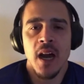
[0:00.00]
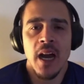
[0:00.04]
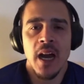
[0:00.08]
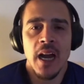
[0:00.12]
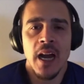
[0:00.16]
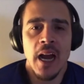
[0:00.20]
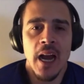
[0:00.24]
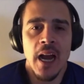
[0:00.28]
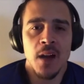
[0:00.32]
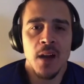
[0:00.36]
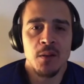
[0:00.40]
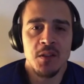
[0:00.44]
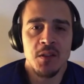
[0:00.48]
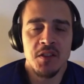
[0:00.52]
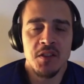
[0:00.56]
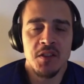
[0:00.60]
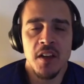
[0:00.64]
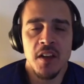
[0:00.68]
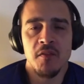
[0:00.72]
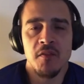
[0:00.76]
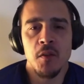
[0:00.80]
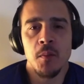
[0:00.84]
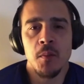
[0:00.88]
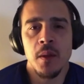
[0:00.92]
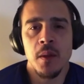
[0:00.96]
I would
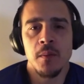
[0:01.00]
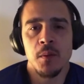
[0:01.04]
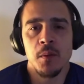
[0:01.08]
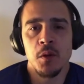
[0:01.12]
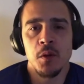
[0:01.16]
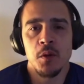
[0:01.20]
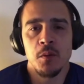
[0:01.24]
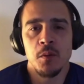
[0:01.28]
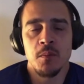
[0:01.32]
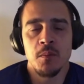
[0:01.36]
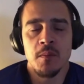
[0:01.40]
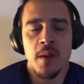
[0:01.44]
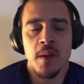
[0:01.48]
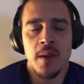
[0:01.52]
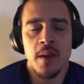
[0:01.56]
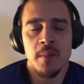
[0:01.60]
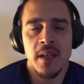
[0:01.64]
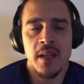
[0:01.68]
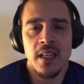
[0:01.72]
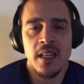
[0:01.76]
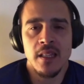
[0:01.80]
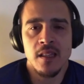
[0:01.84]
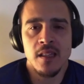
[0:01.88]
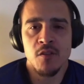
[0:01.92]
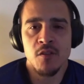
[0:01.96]
say for people who
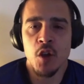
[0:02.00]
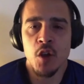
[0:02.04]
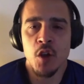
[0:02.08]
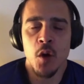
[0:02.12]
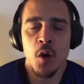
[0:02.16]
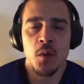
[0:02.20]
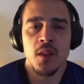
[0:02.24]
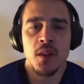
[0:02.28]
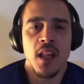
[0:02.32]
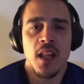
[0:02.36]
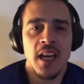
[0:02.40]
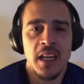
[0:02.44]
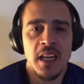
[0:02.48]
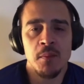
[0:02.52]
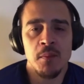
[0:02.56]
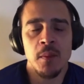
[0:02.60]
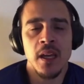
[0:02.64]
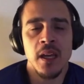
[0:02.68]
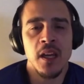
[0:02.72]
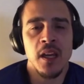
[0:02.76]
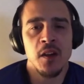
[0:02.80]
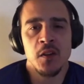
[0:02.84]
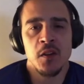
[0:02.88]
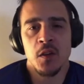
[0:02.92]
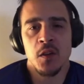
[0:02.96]
maybe don't like
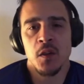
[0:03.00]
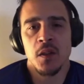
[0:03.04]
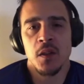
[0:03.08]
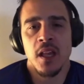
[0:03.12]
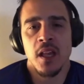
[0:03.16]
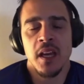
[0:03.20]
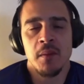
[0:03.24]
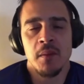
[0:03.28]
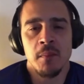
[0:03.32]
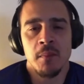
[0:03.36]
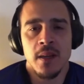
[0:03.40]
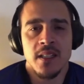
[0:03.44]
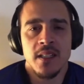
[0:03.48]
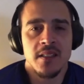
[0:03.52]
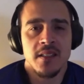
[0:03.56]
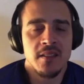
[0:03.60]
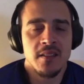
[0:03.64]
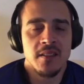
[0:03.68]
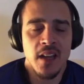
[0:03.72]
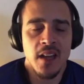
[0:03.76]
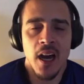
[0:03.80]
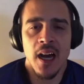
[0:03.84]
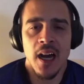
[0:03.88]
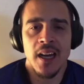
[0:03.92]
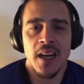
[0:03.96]
me or don't like my
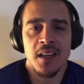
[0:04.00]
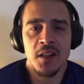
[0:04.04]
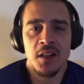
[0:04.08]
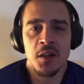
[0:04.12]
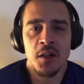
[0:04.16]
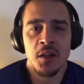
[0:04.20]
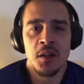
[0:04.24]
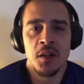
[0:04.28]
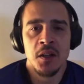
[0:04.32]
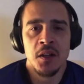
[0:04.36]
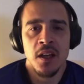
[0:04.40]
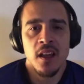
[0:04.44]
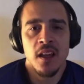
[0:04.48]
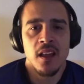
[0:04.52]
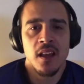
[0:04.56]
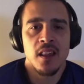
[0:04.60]
style,